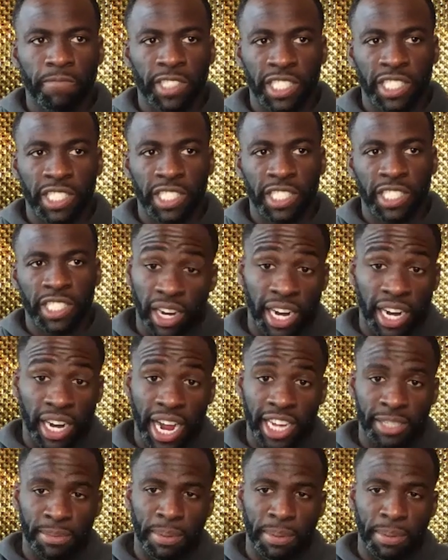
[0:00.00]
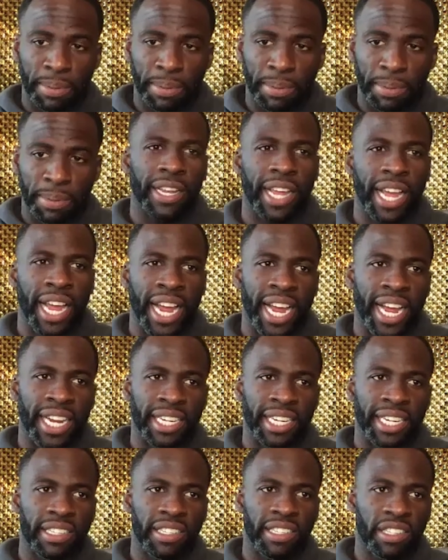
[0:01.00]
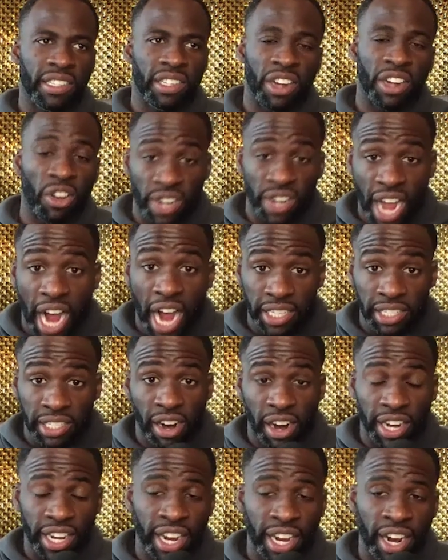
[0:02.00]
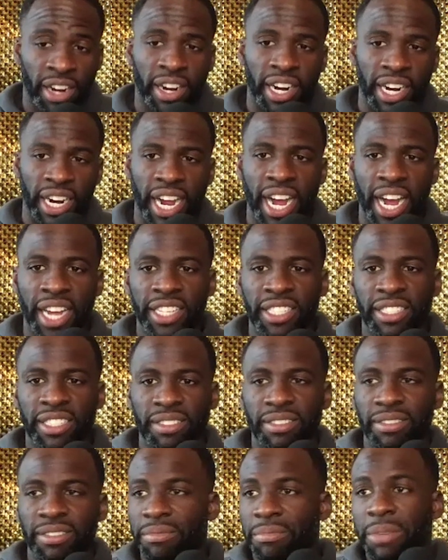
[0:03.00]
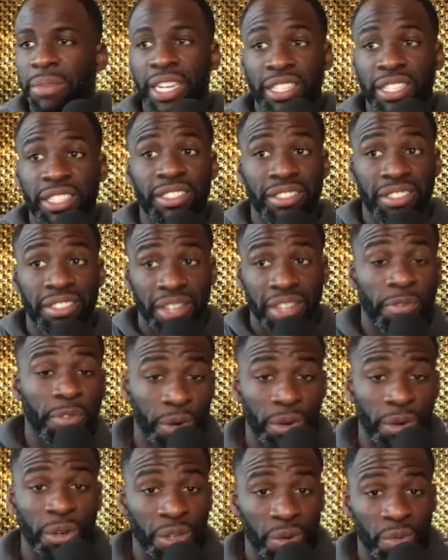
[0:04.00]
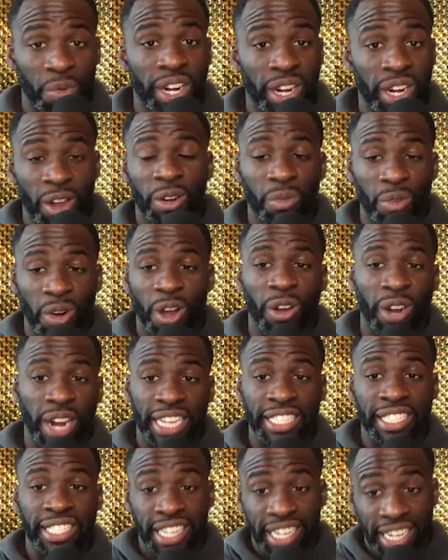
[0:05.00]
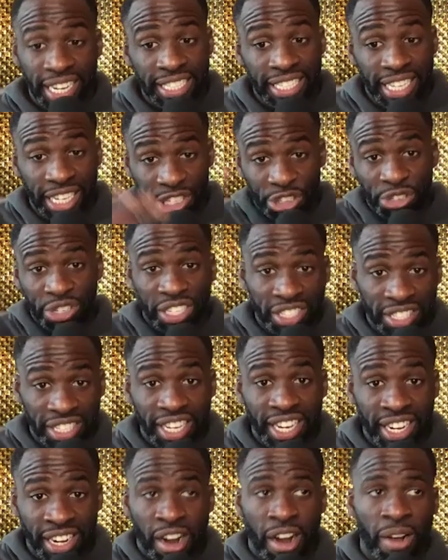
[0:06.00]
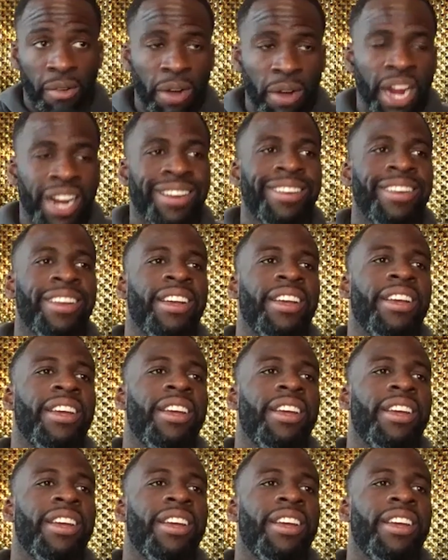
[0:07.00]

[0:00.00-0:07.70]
Younger guys played, and no knock to our younger guys, but it's difficult to win on the road as it is, as you can see in our record.